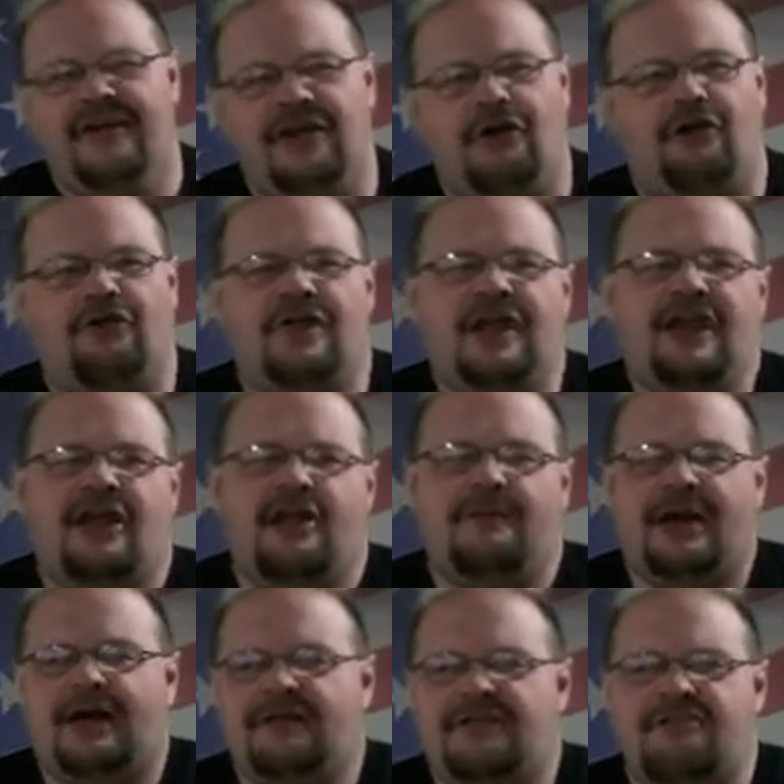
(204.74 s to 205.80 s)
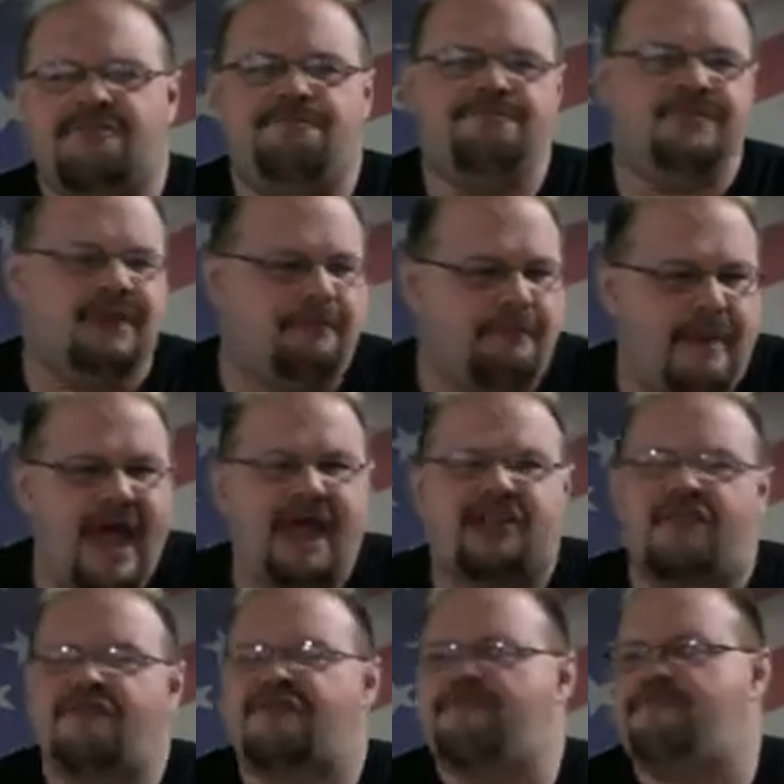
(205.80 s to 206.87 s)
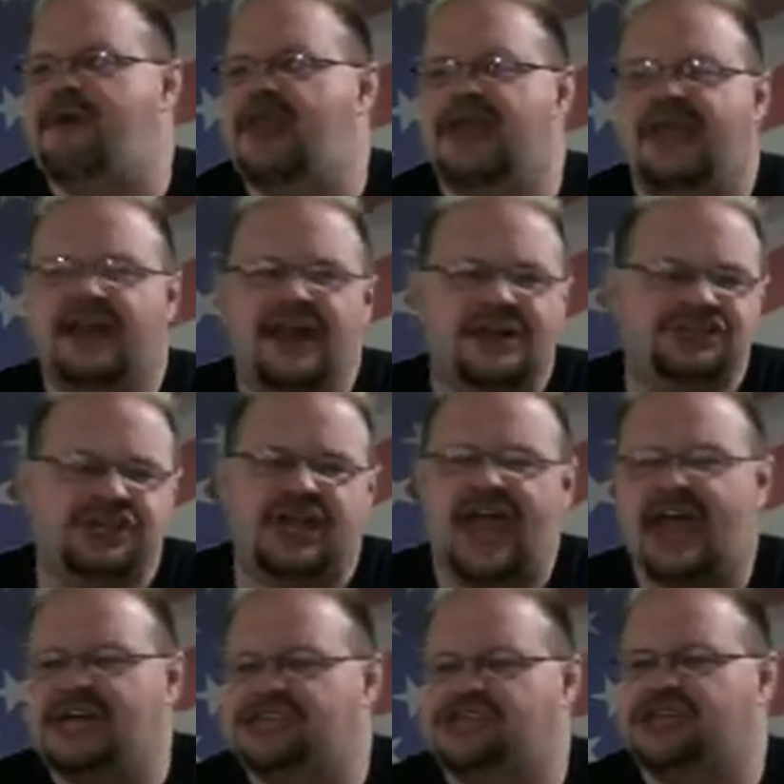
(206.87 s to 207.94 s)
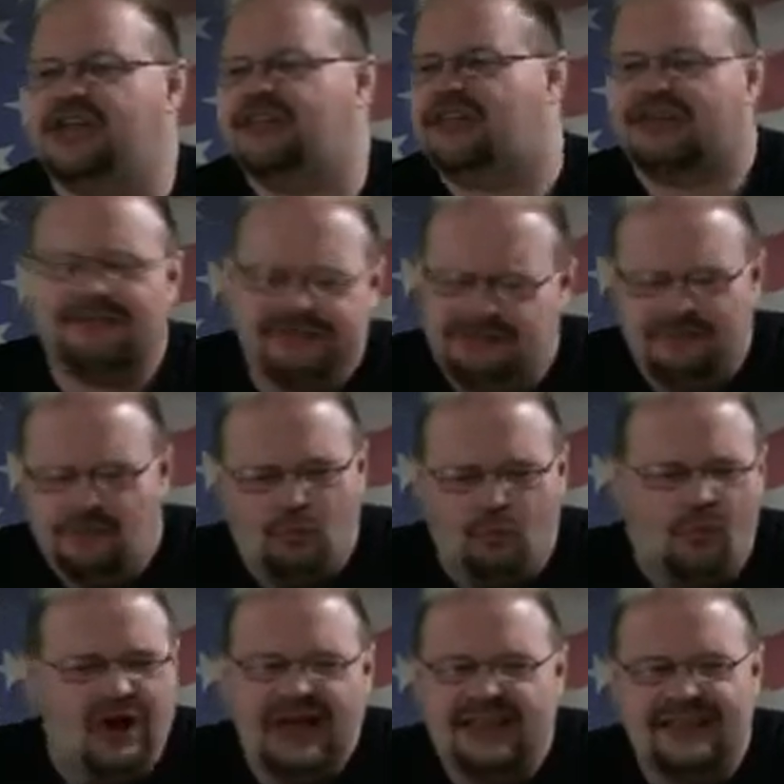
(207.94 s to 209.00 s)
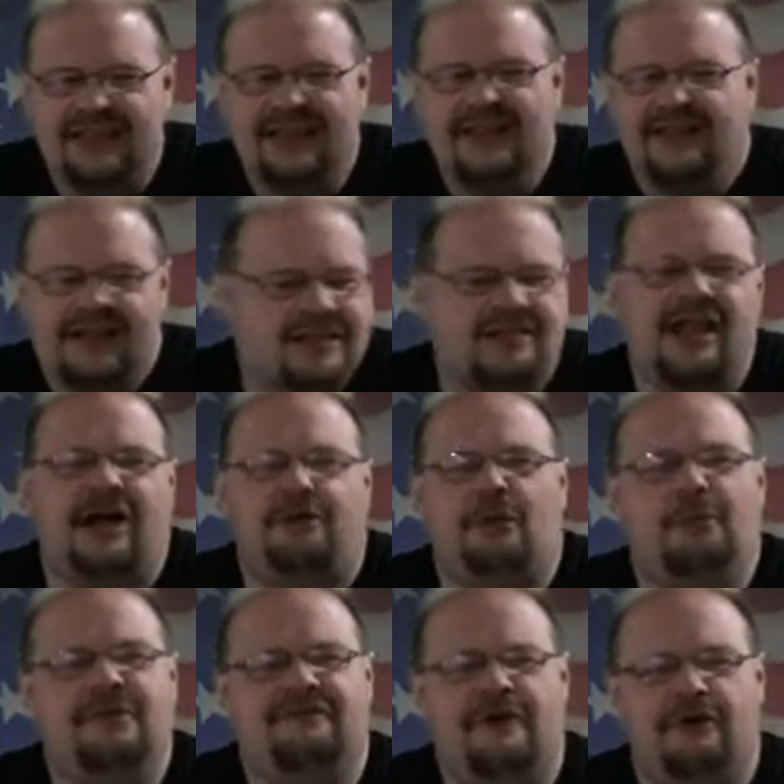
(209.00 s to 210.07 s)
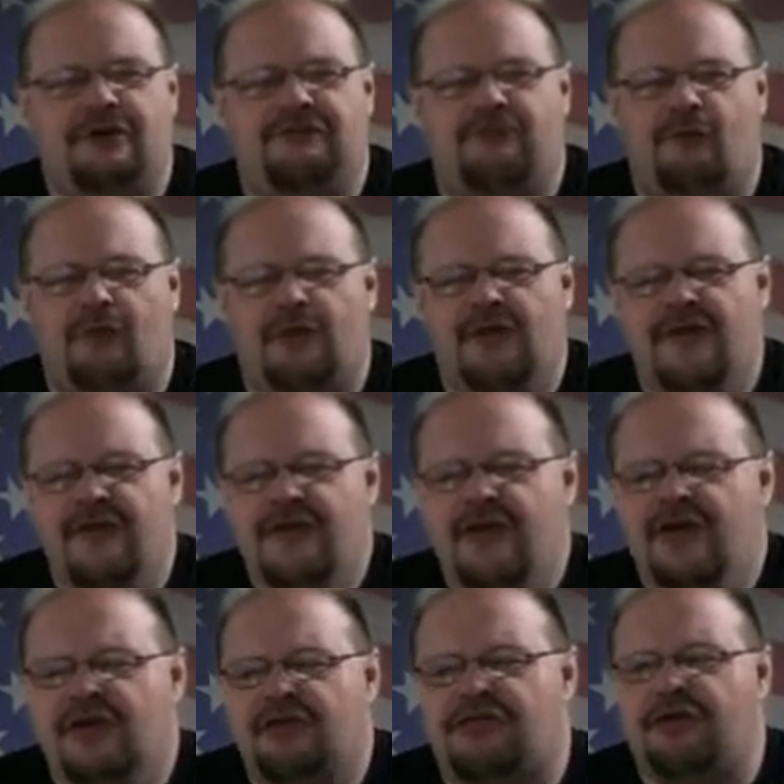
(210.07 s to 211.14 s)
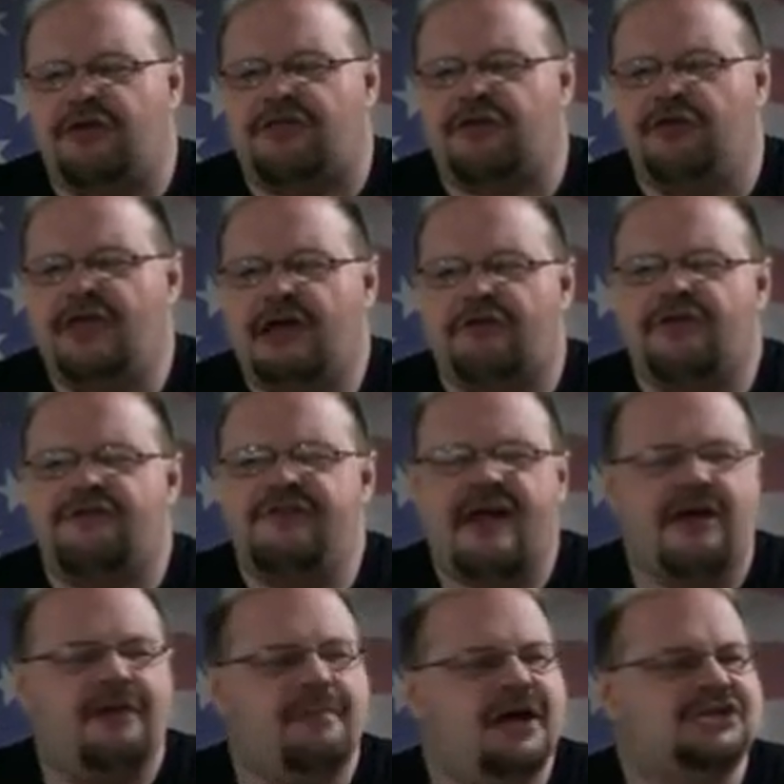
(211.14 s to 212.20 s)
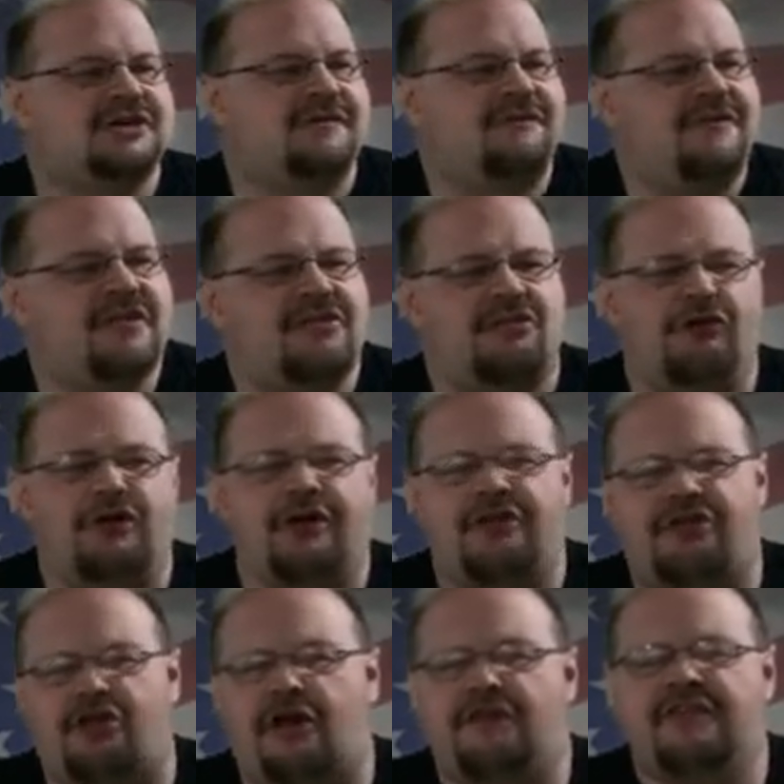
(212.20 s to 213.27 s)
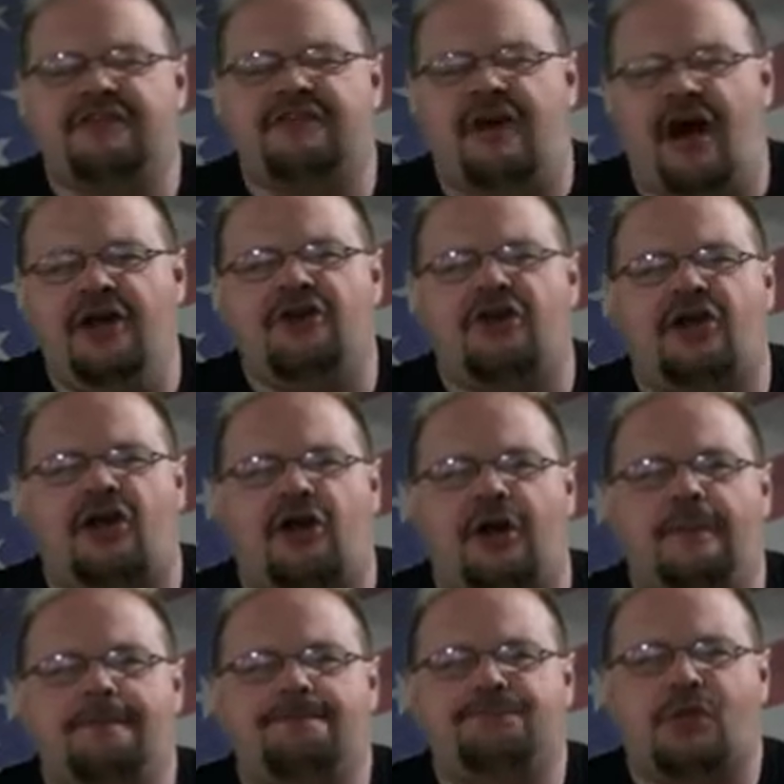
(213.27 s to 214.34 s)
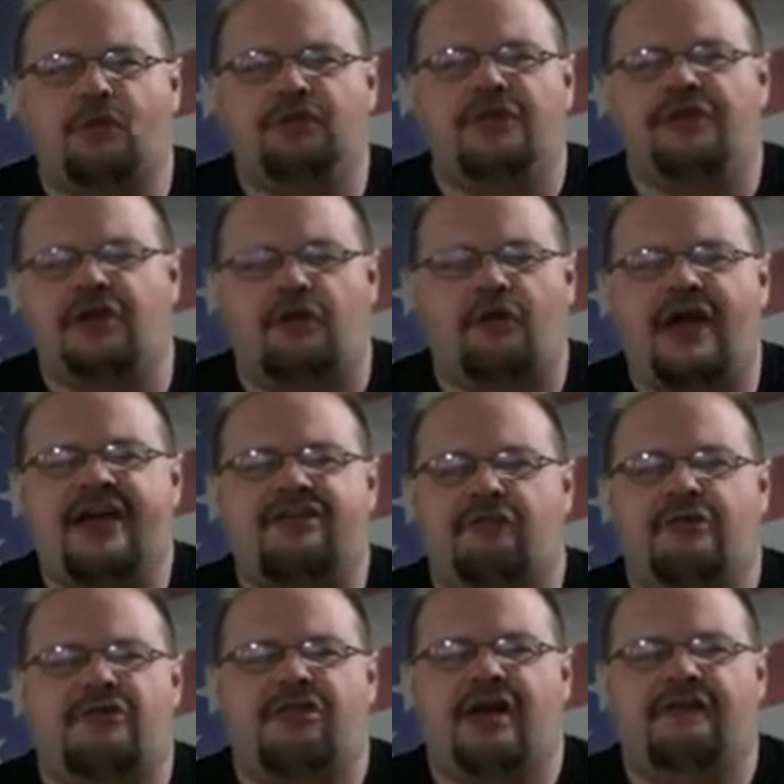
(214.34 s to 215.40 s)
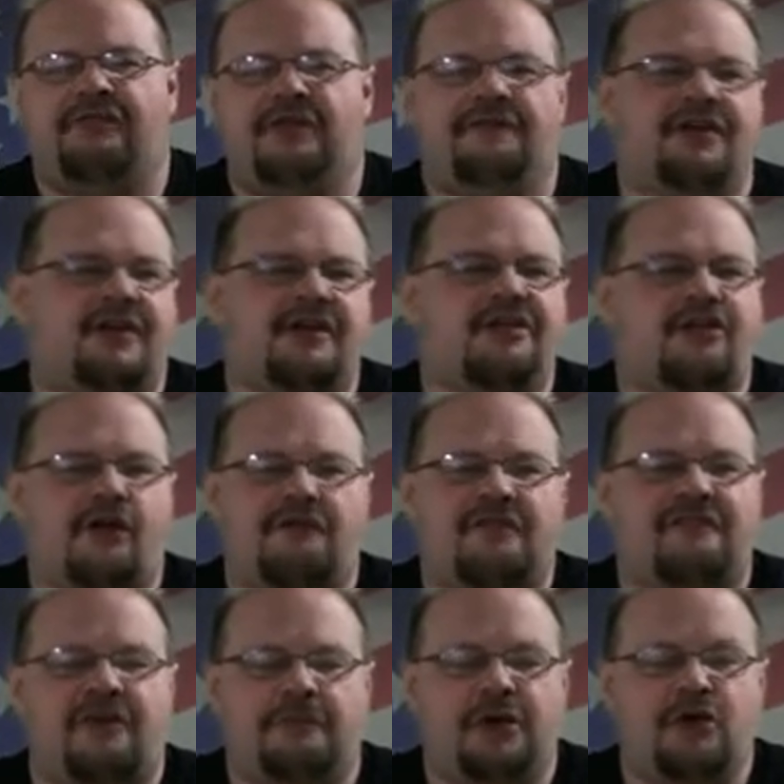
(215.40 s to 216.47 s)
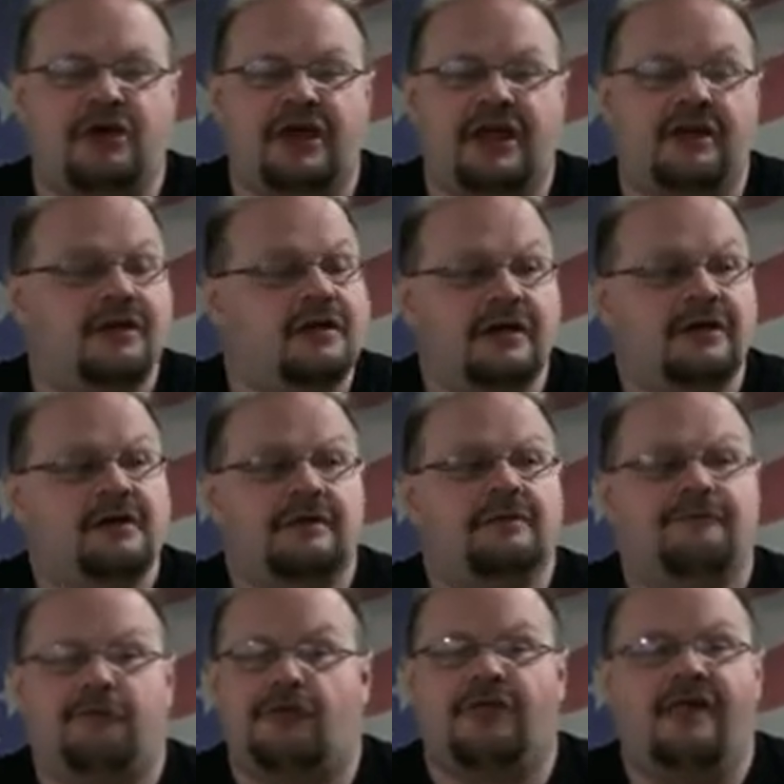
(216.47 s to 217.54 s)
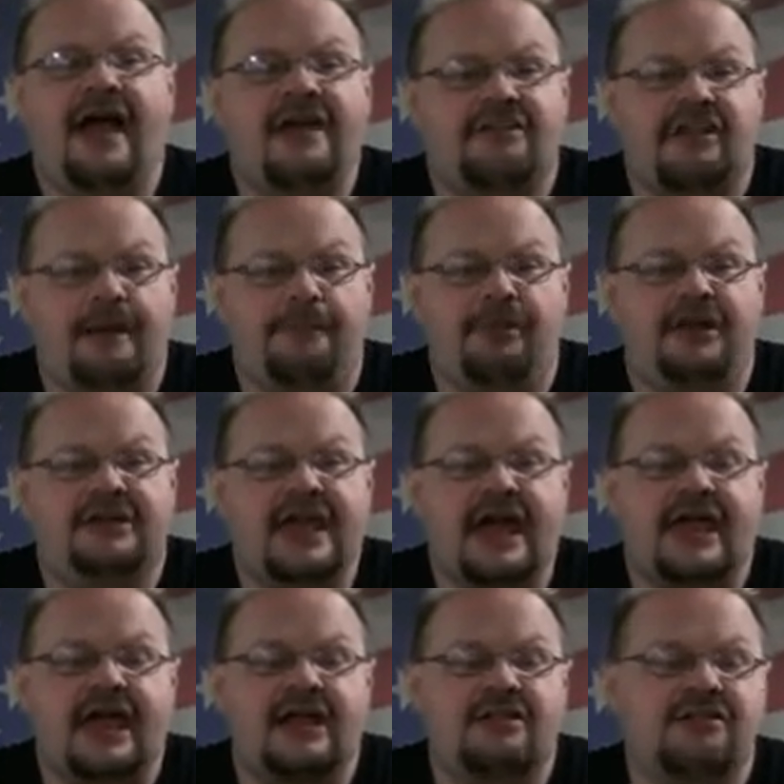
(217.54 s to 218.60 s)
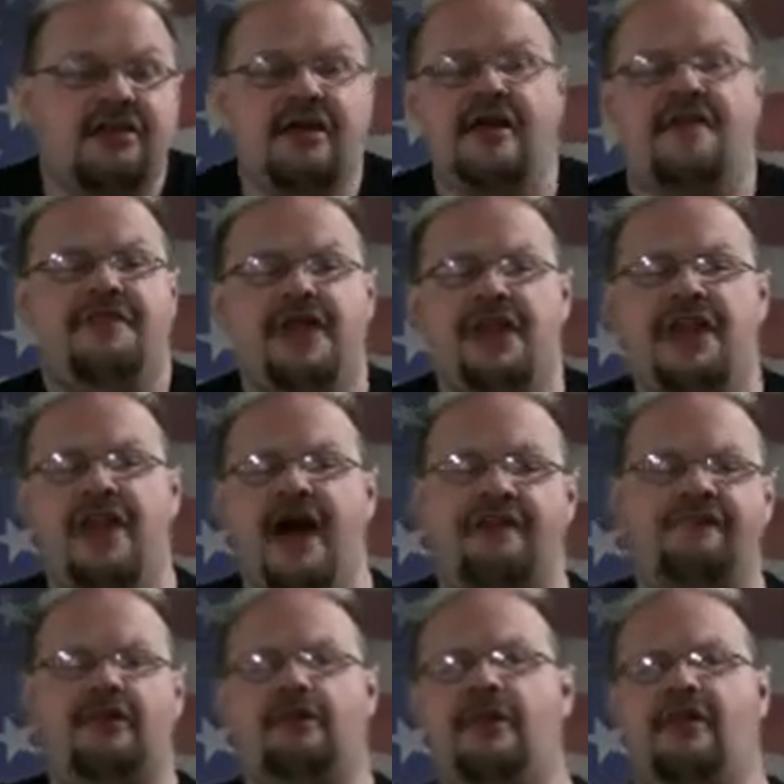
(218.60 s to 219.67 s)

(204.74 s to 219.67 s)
Or they'd hear about massive spending in education, and what? That's not what we voted for. So there was very much a fiscal conservative undercurrent within the grassroots level of the conservative community for the last couple of decades that never